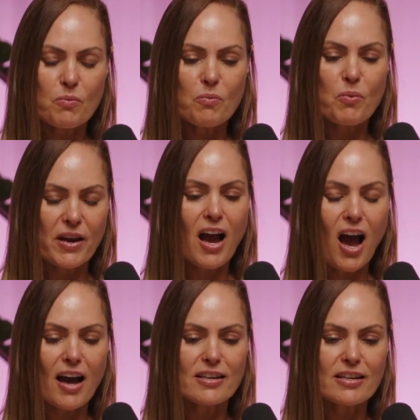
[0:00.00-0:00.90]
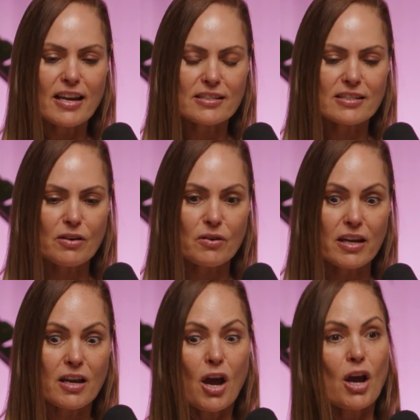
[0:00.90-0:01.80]
we can't
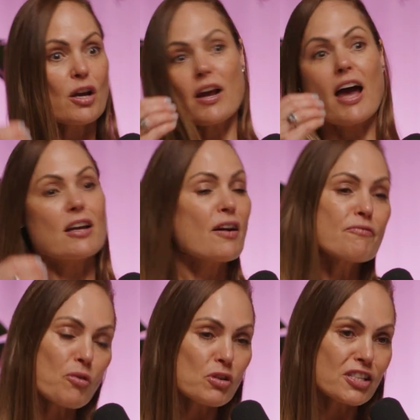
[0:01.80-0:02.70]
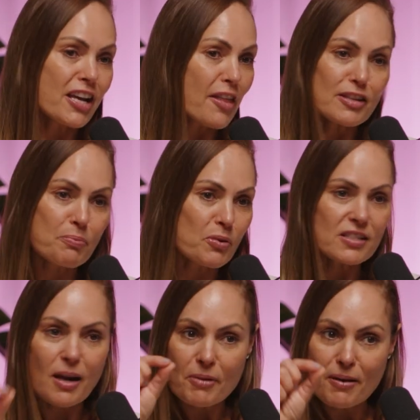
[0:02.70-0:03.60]
necessarily, unfortunately, at this point in
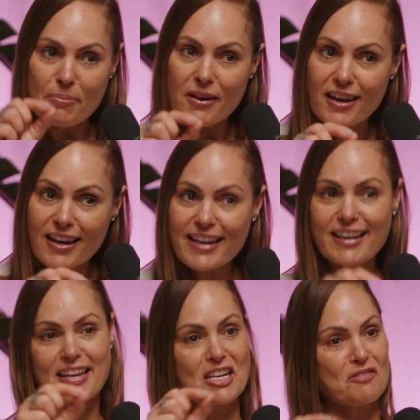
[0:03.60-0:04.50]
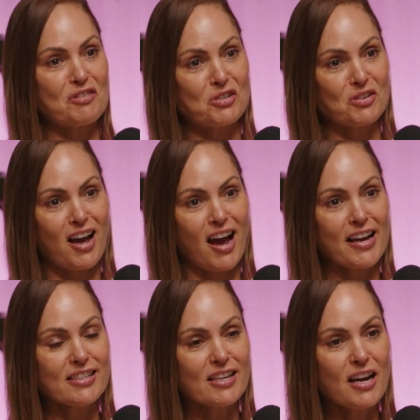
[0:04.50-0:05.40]
time, completely
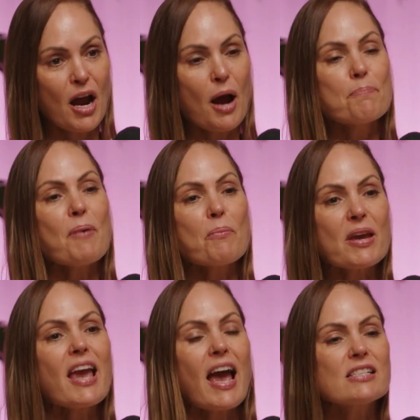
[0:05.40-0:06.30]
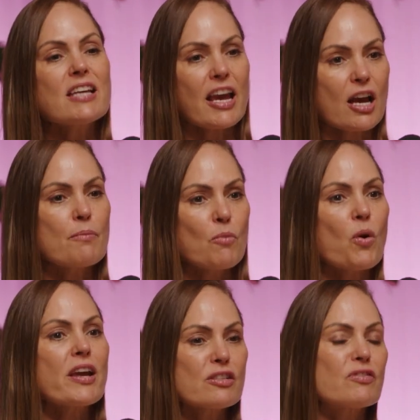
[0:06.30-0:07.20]
individualize, but we can take a more
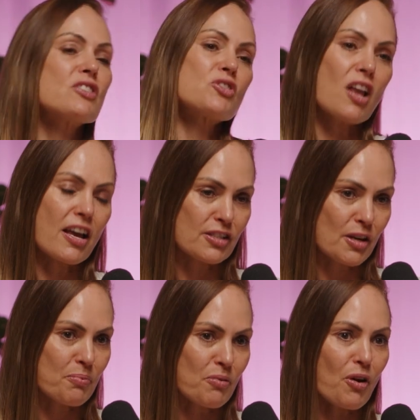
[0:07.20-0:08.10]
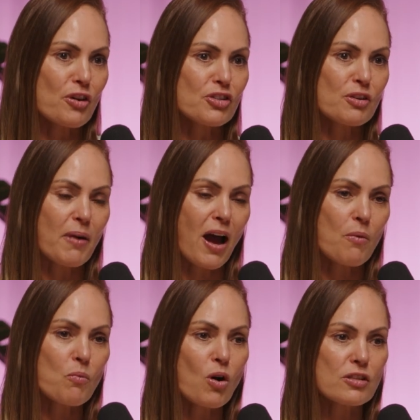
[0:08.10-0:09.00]
individualized approach about
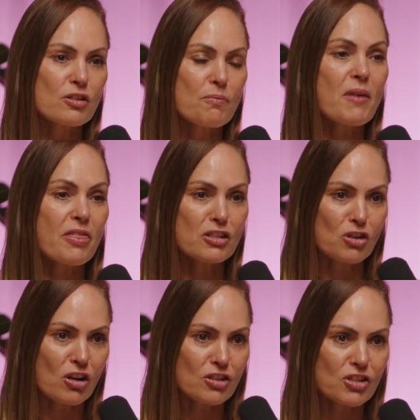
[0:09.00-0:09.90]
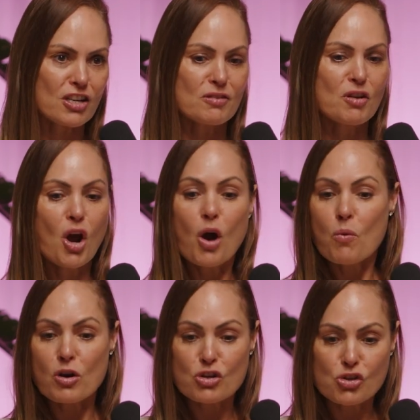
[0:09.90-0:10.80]
what sort of methodology and
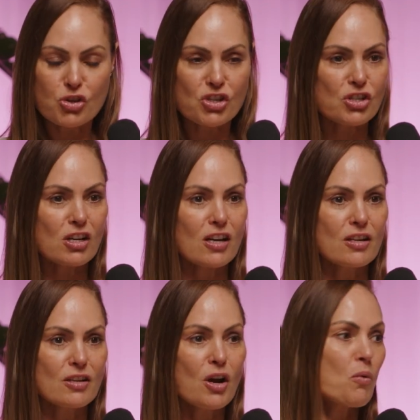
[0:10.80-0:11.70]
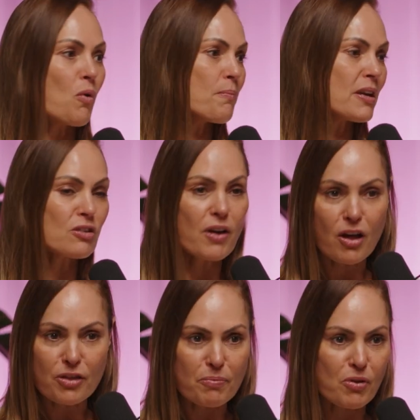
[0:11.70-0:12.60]
what nutrition, what mental
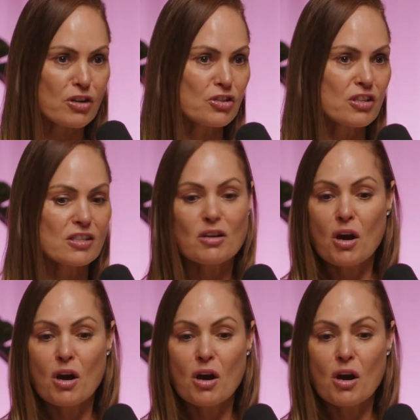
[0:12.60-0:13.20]
health approaches,